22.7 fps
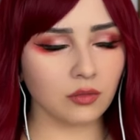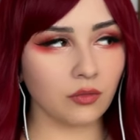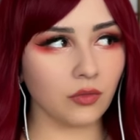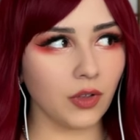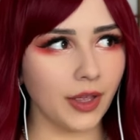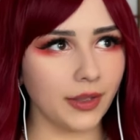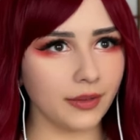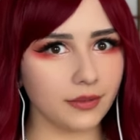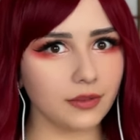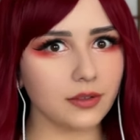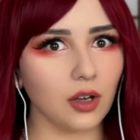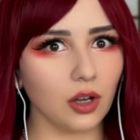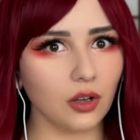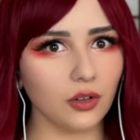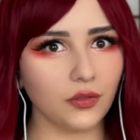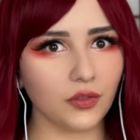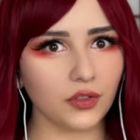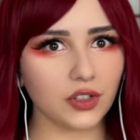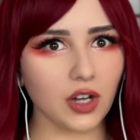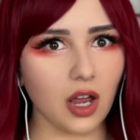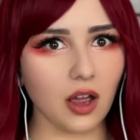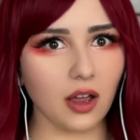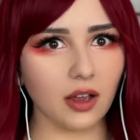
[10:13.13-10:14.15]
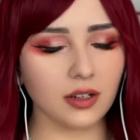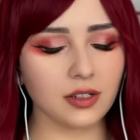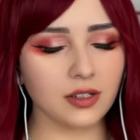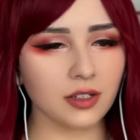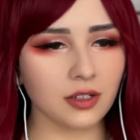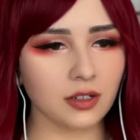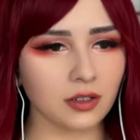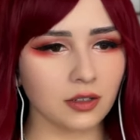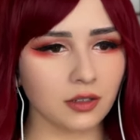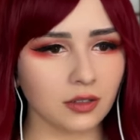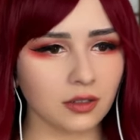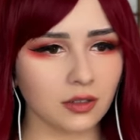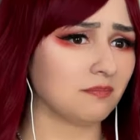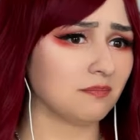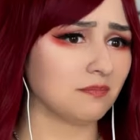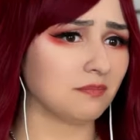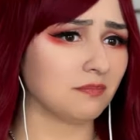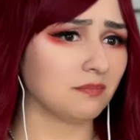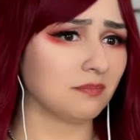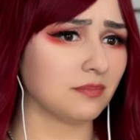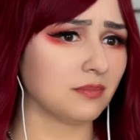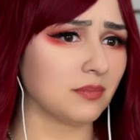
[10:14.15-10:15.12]
Thank God for that.
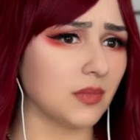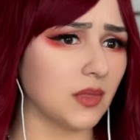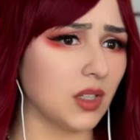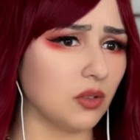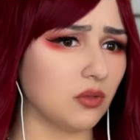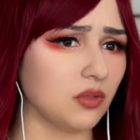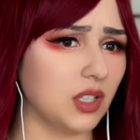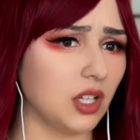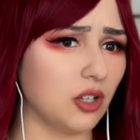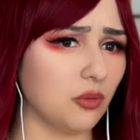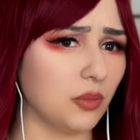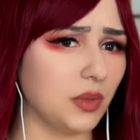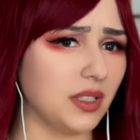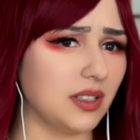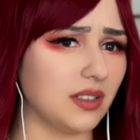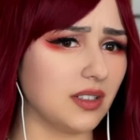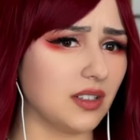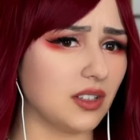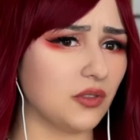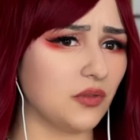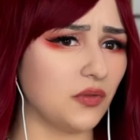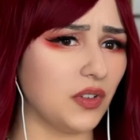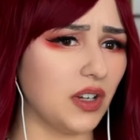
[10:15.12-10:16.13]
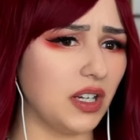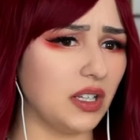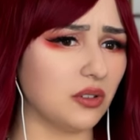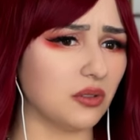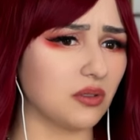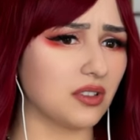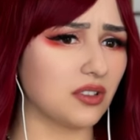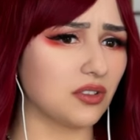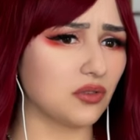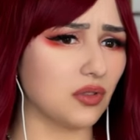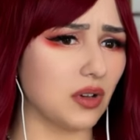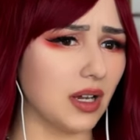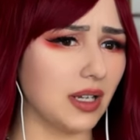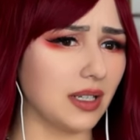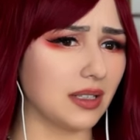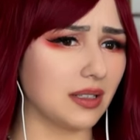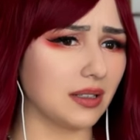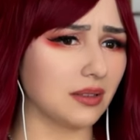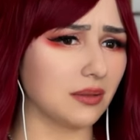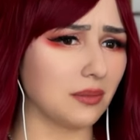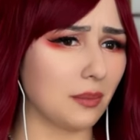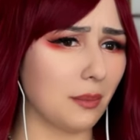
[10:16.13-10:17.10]
Don't tell me this is a fatal strike.
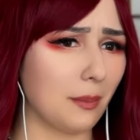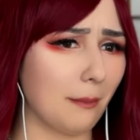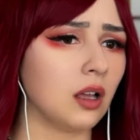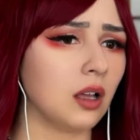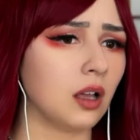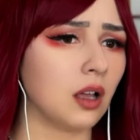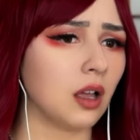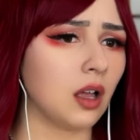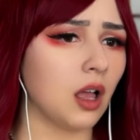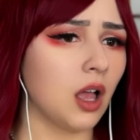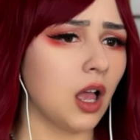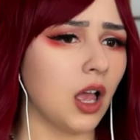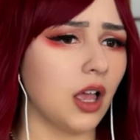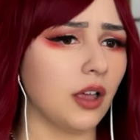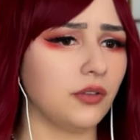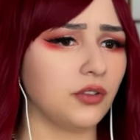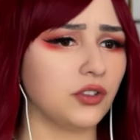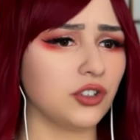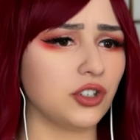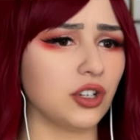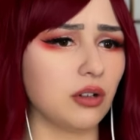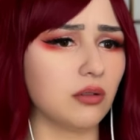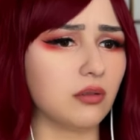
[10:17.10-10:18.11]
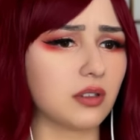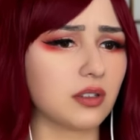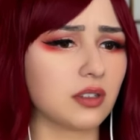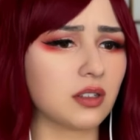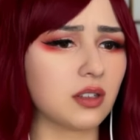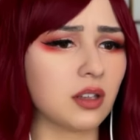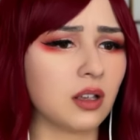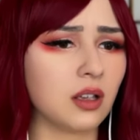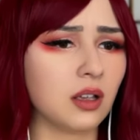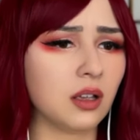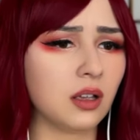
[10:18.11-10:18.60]
I have chills.